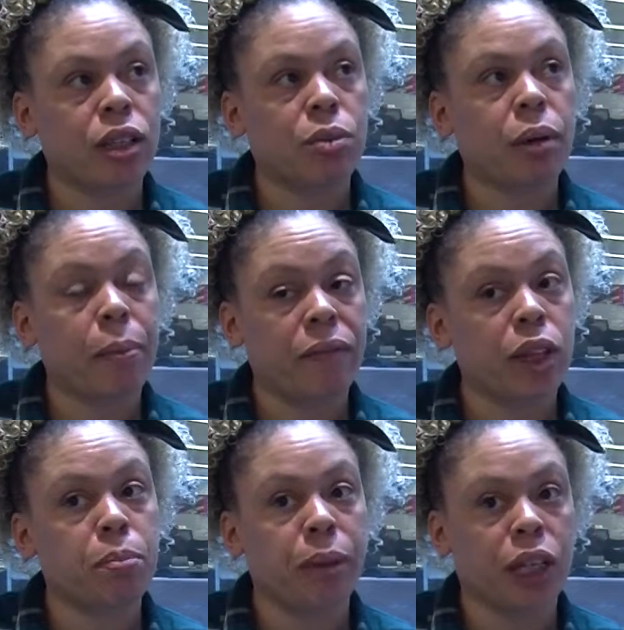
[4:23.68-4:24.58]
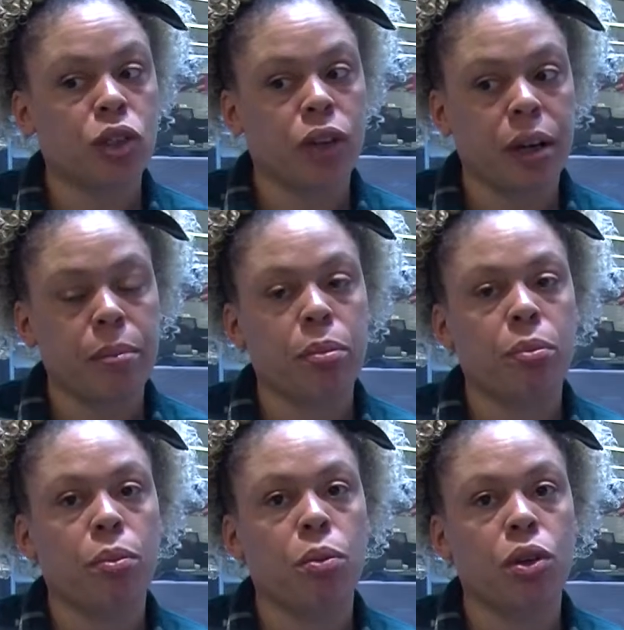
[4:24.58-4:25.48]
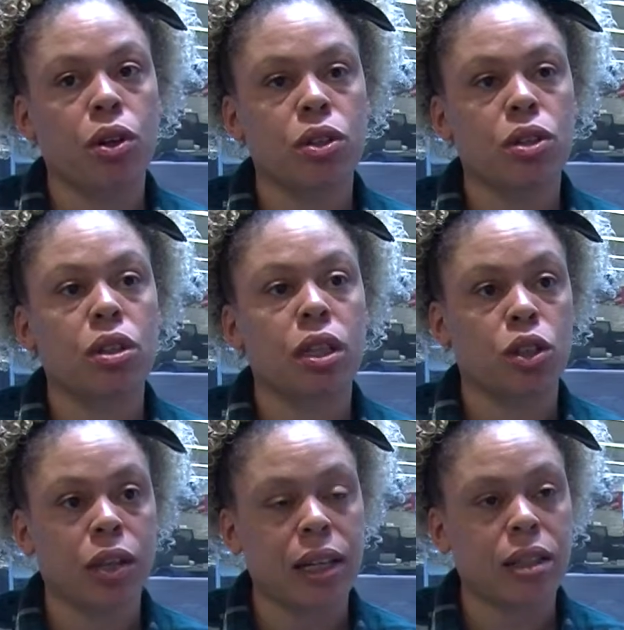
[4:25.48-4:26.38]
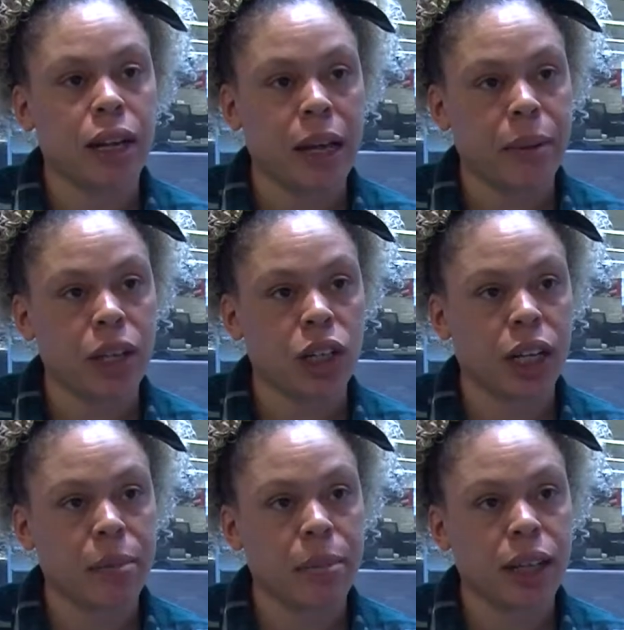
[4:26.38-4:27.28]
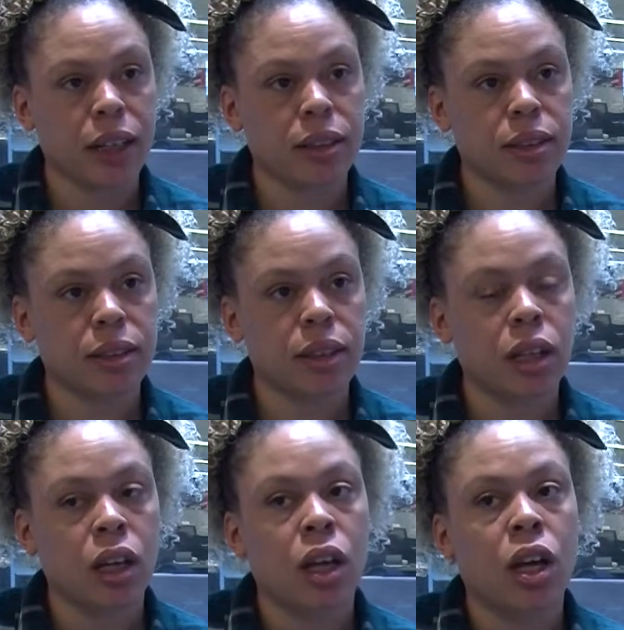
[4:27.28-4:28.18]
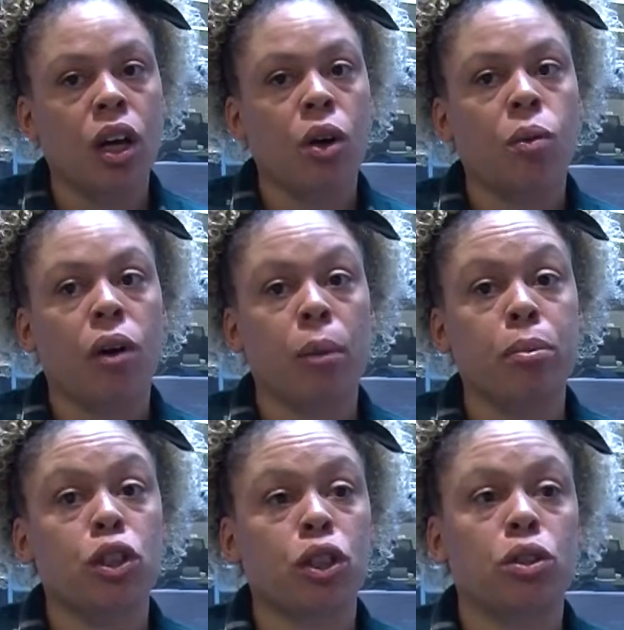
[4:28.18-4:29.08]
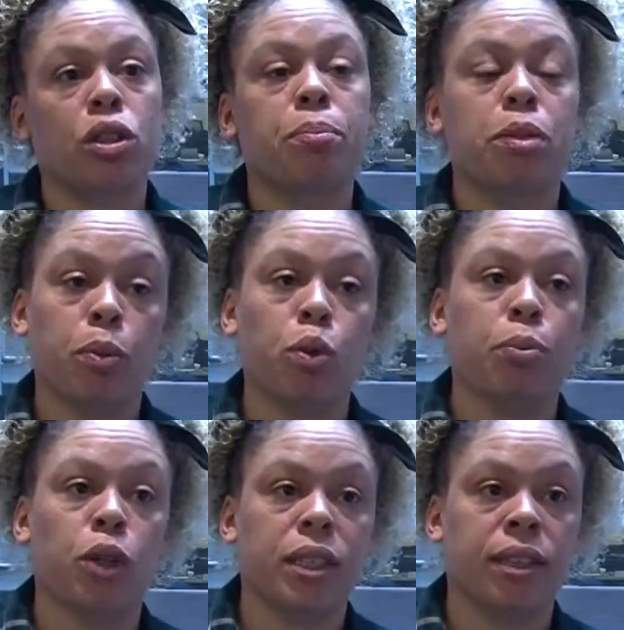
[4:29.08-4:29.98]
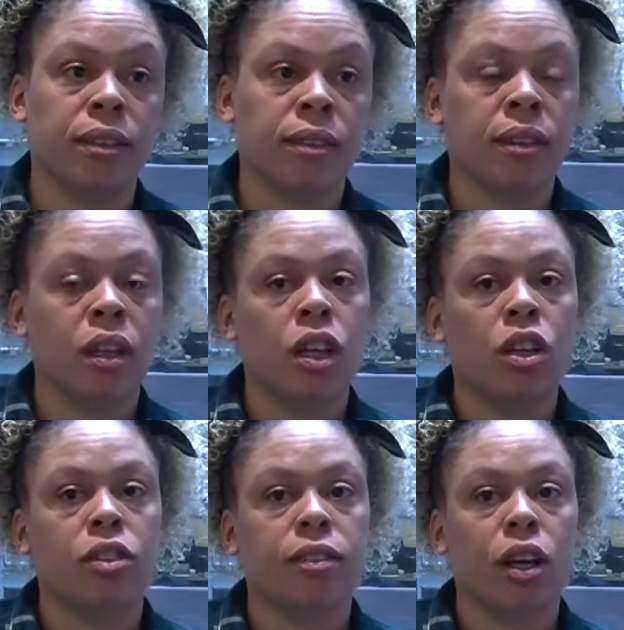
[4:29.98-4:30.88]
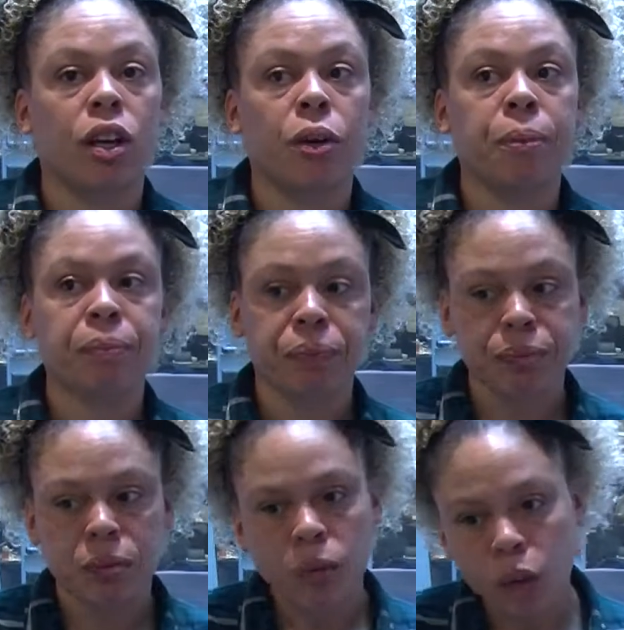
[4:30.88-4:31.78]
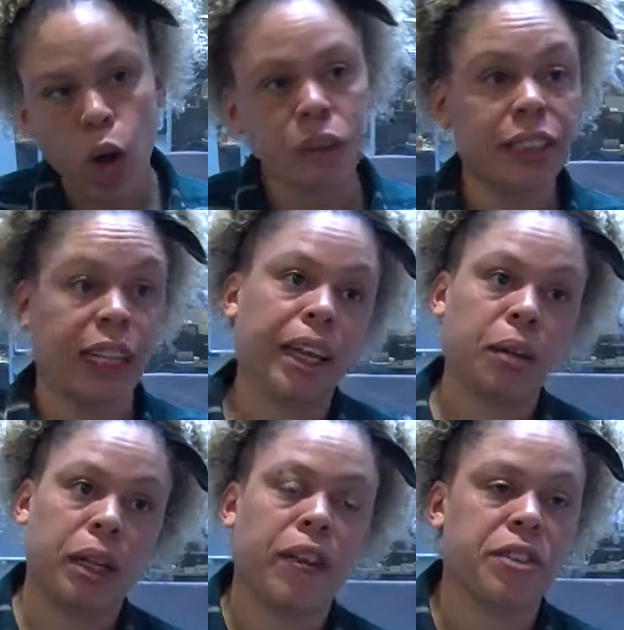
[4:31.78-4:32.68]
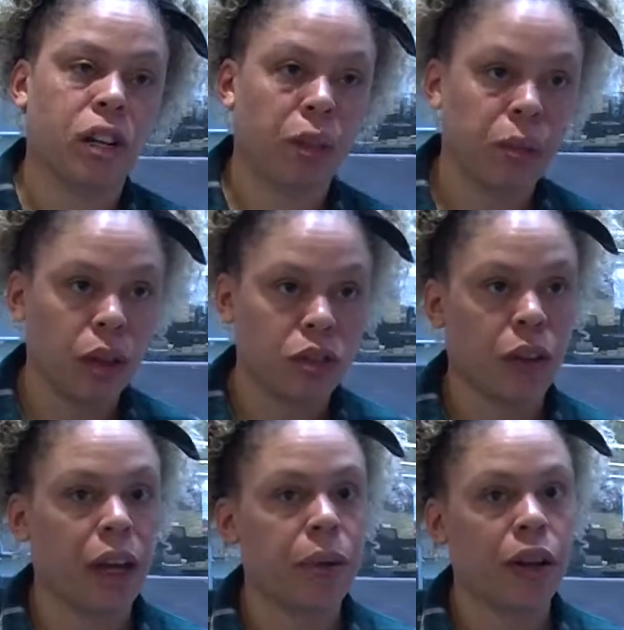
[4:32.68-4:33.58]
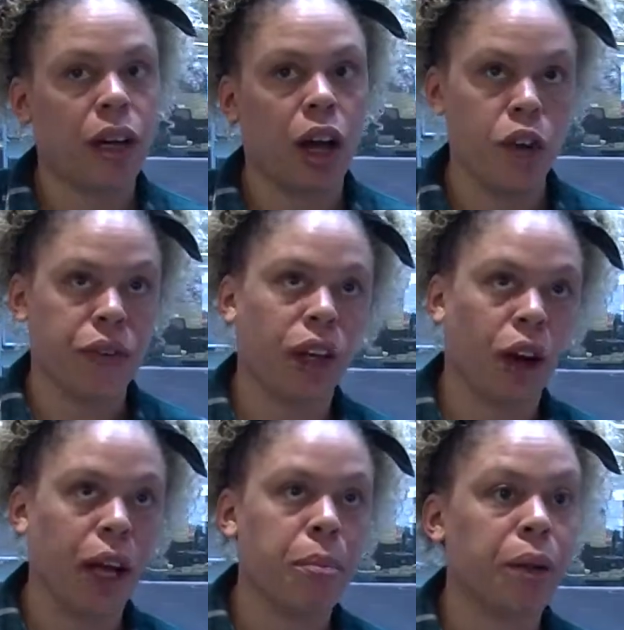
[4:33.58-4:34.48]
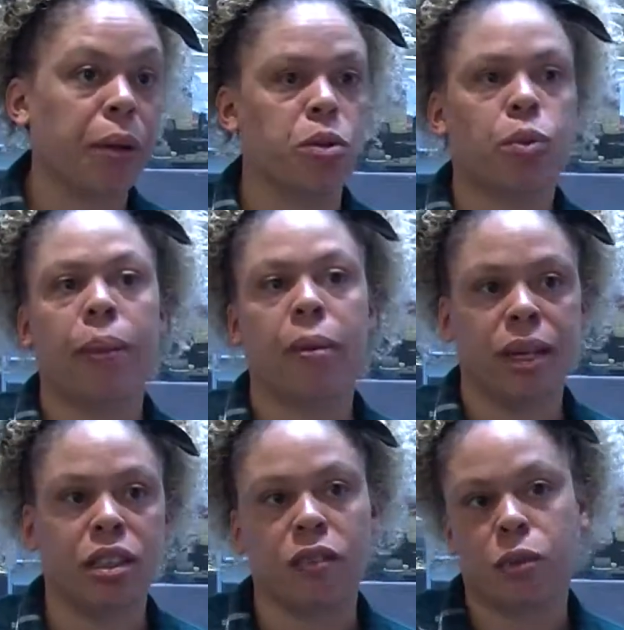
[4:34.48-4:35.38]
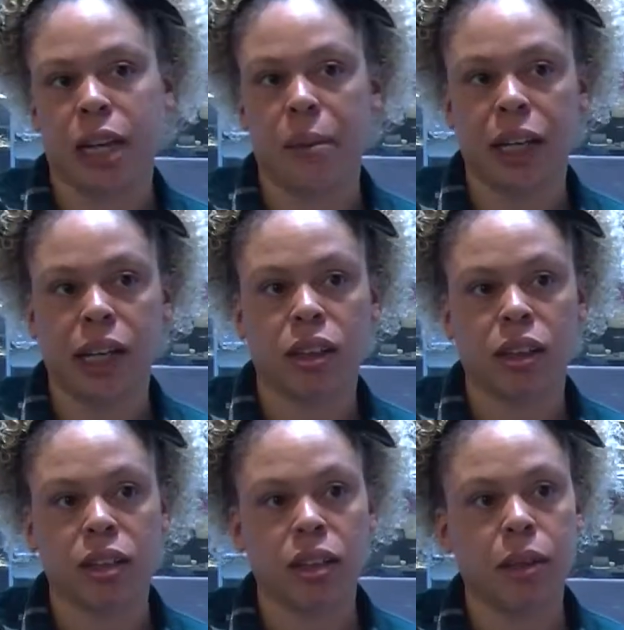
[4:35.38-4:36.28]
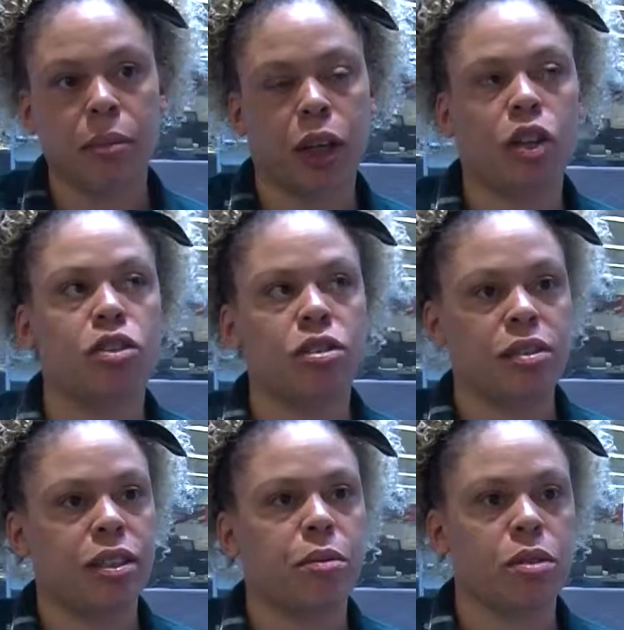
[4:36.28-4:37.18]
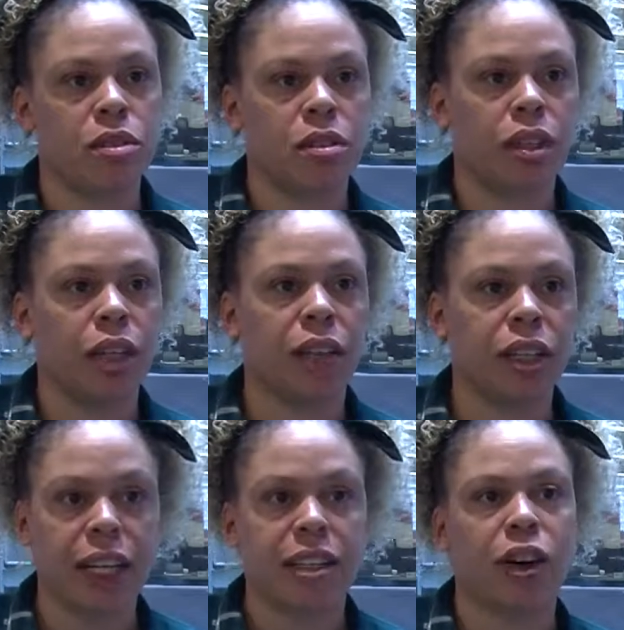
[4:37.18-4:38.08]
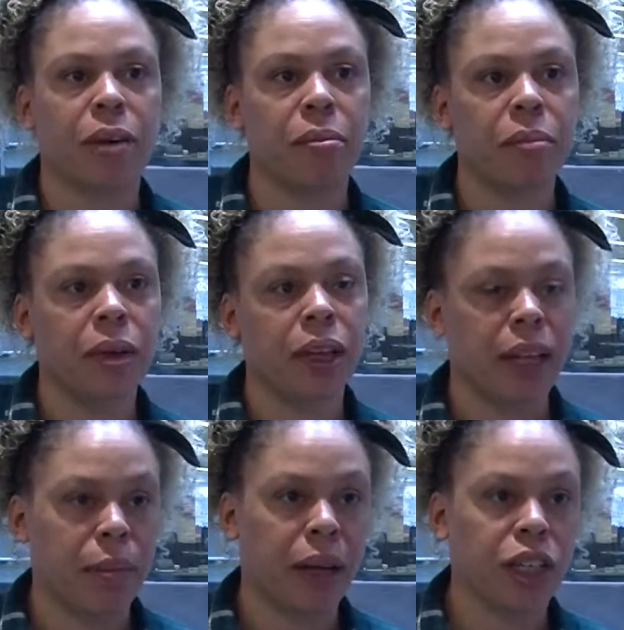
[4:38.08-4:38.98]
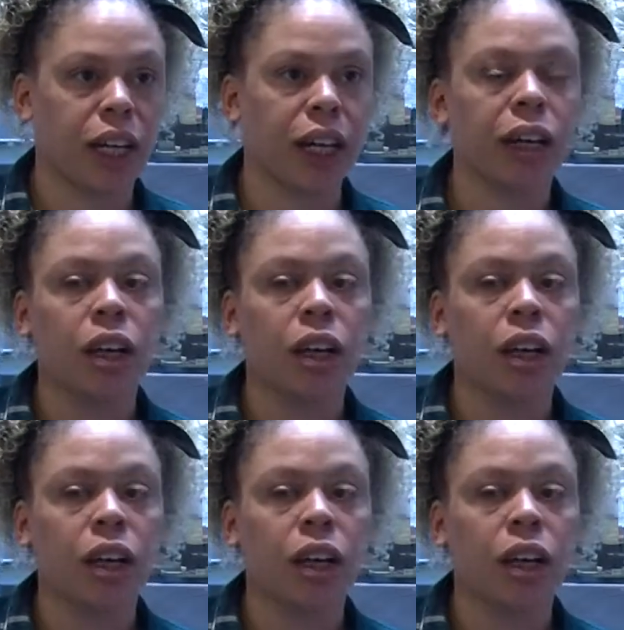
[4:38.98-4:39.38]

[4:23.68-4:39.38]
My first big trip was the 2008 Beijing Olympics, where I produced sports bulletins. So obviously completely the other side of the world, so they were overnight, but it was when the best stuff was happening, because it was in the daytime in Beijing.